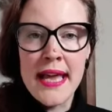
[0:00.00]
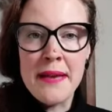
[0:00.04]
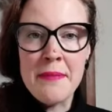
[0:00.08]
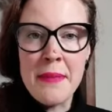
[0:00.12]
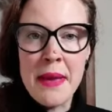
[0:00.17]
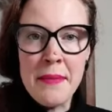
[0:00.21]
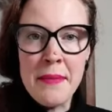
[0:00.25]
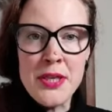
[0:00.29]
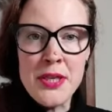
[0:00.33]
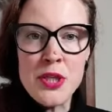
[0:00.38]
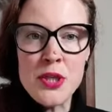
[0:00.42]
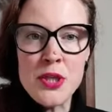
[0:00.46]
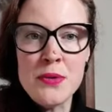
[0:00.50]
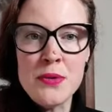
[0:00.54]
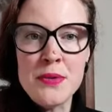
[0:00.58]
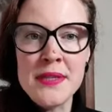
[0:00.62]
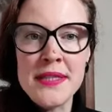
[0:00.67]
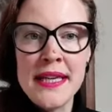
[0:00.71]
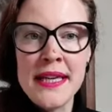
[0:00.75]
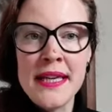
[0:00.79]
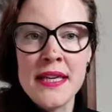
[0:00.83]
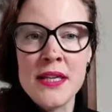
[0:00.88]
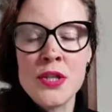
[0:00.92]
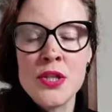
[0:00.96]
And maybe
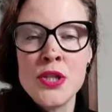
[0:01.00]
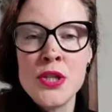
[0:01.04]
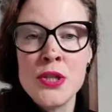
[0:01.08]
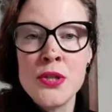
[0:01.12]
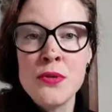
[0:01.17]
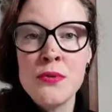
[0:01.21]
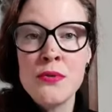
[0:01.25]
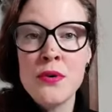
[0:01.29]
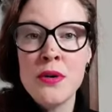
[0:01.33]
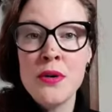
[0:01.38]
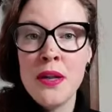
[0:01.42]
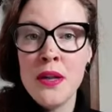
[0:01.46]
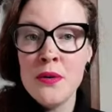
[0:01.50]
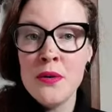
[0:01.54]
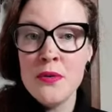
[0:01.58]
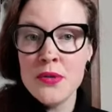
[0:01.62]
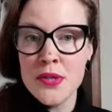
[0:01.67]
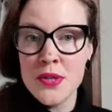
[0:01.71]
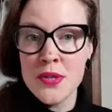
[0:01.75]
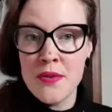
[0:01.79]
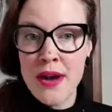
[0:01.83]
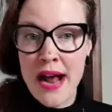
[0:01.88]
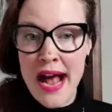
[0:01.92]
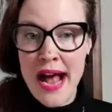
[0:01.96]
choosing to close
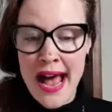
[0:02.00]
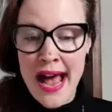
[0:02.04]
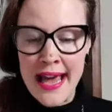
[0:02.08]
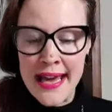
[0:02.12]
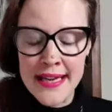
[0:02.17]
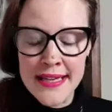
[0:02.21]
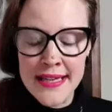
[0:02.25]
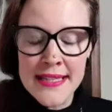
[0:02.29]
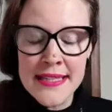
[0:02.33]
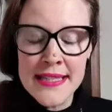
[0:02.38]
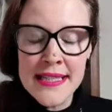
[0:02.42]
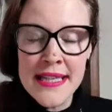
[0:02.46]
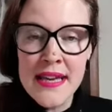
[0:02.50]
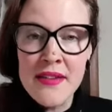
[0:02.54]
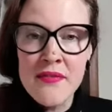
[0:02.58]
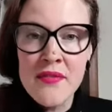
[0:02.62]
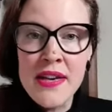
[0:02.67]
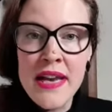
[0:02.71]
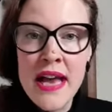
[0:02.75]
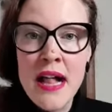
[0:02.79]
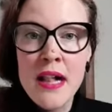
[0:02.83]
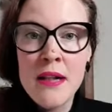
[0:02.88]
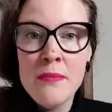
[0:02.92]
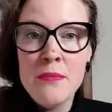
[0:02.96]
your eyes if it
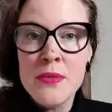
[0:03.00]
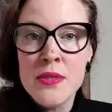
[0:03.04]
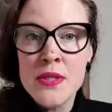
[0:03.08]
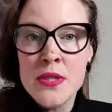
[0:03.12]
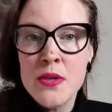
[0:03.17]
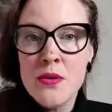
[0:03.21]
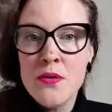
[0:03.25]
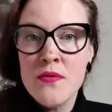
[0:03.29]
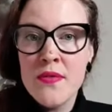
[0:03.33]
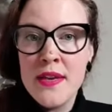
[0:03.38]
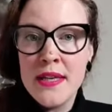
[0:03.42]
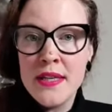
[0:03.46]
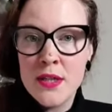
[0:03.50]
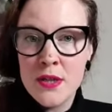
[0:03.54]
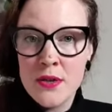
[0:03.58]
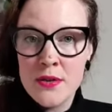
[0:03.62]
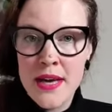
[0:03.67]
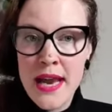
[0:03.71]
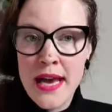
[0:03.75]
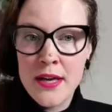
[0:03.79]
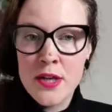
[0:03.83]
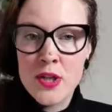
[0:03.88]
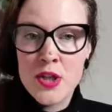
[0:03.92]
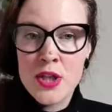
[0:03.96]
helps you with
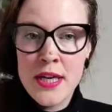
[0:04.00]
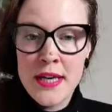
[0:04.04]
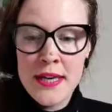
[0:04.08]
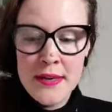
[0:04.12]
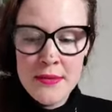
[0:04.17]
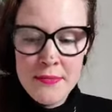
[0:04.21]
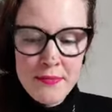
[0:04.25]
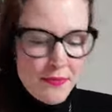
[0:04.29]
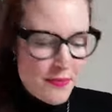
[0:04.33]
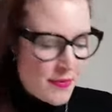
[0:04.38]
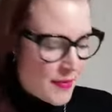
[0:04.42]
connection.